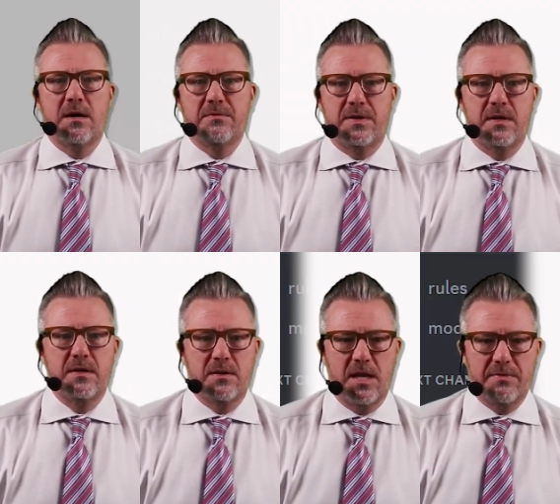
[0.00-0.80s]
of
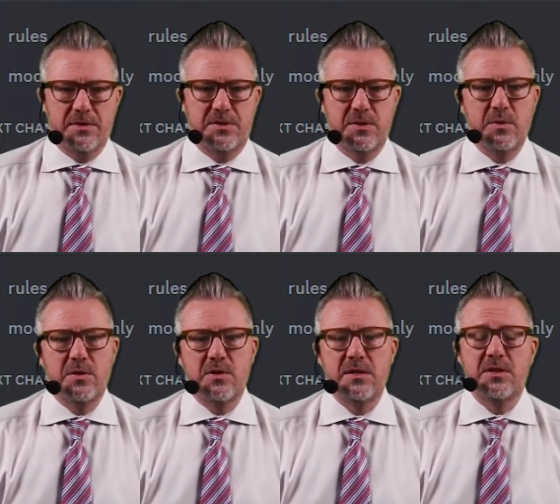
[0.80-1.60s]
level
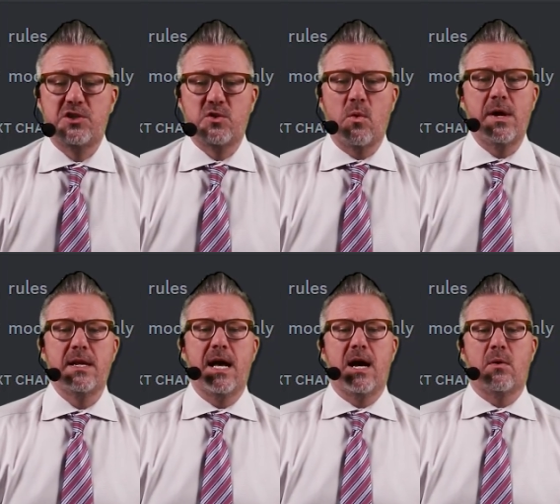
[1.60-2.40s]
2, you need to
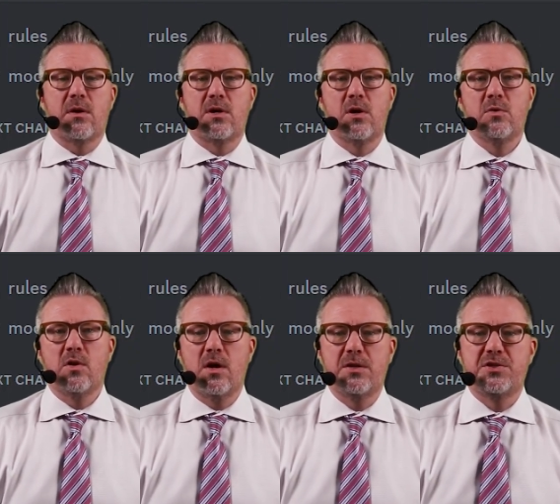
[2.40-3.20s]
join our
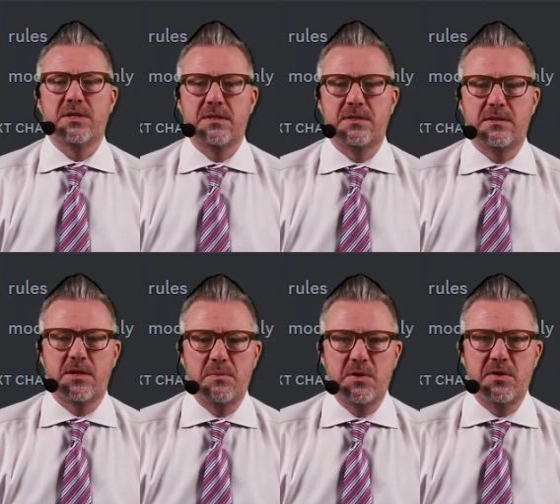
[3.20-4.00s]
CodeLaunch
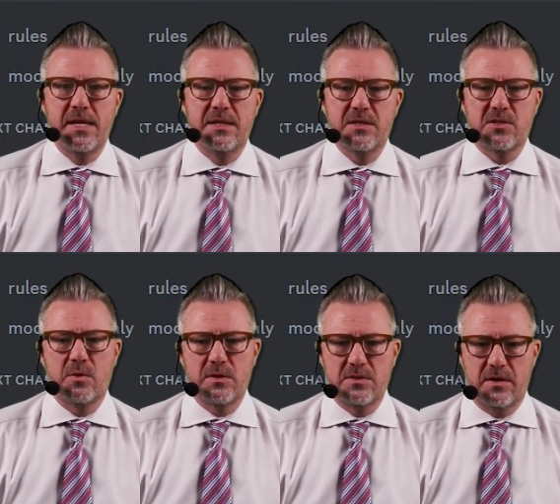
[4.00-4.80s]
community
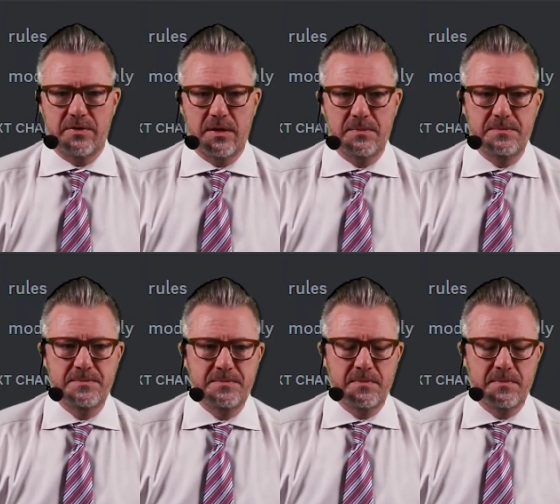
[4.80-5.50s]
Discord server.